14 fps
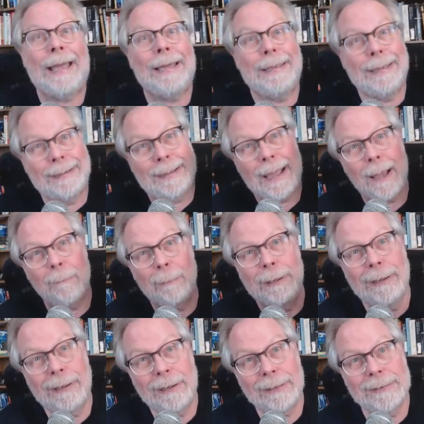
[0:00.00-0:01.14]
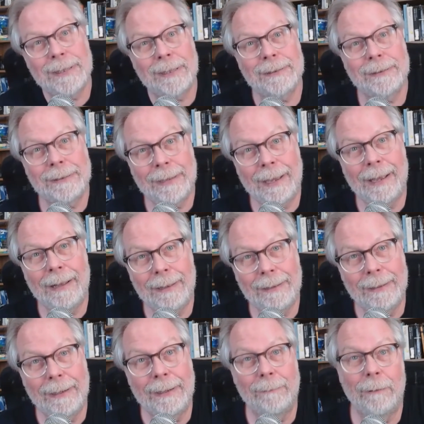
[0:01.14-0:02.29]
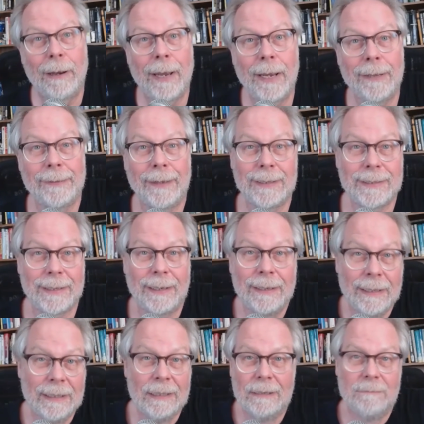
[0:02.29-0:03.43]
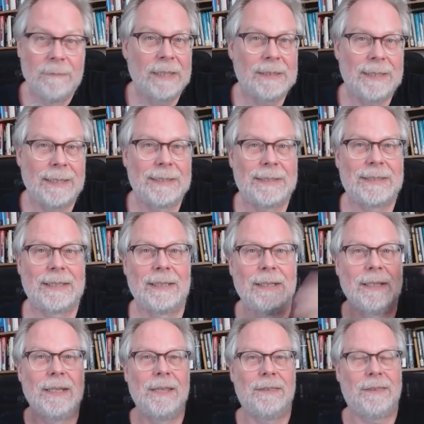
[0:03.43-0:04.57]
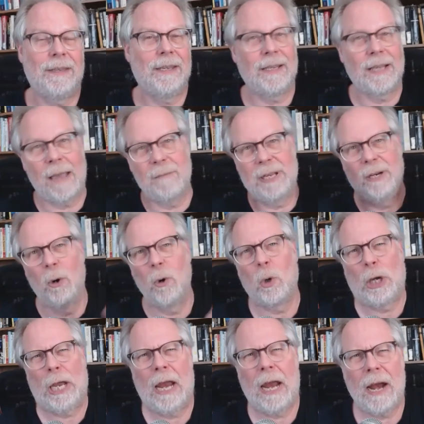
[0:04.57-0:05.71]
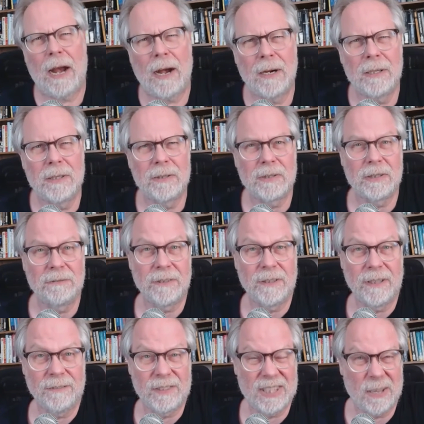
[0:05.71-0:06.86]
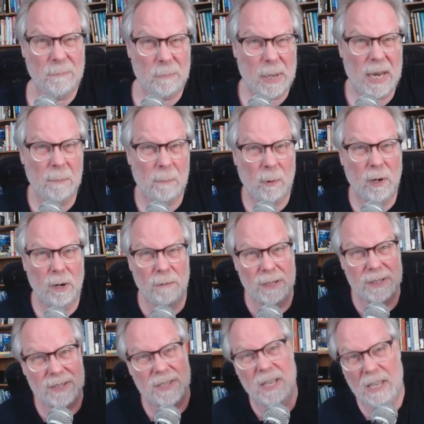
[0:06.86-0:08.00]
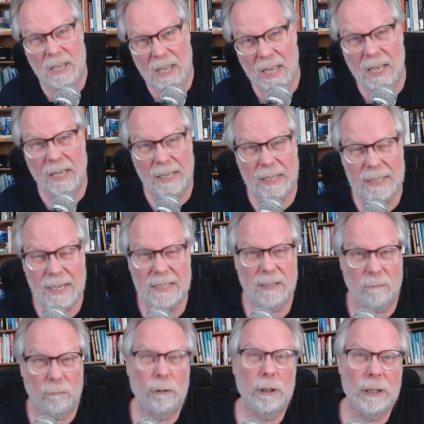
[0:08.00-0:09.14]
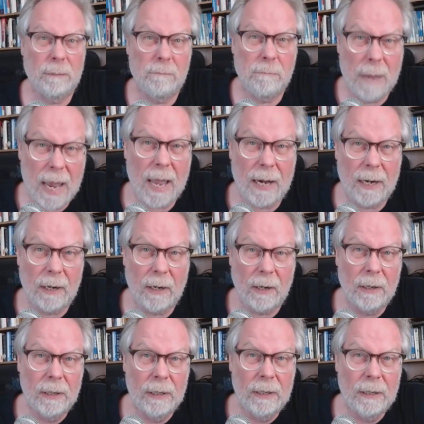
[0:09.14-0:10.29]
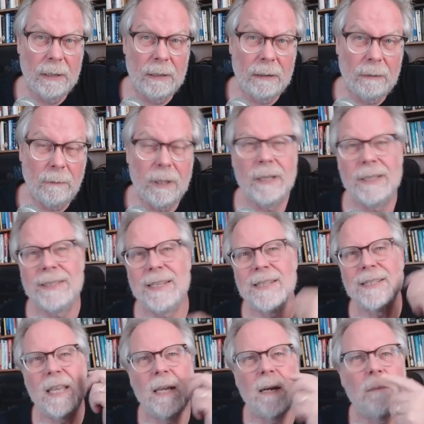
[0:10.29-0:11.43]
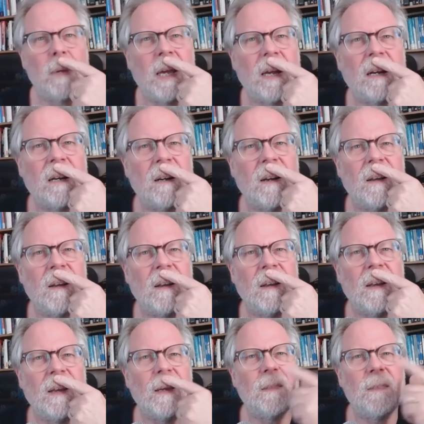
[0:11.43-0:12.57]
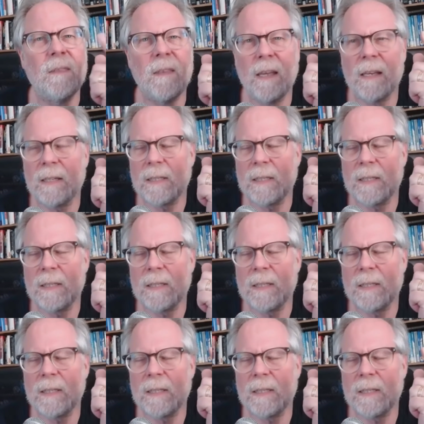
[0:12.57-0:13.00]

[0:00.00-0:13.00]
you got me on a technicality, right? That's a silly thing. I mean, who cares if it's the paper or if it's the ink? It doesn't really matter. Well, it does kind of matter in that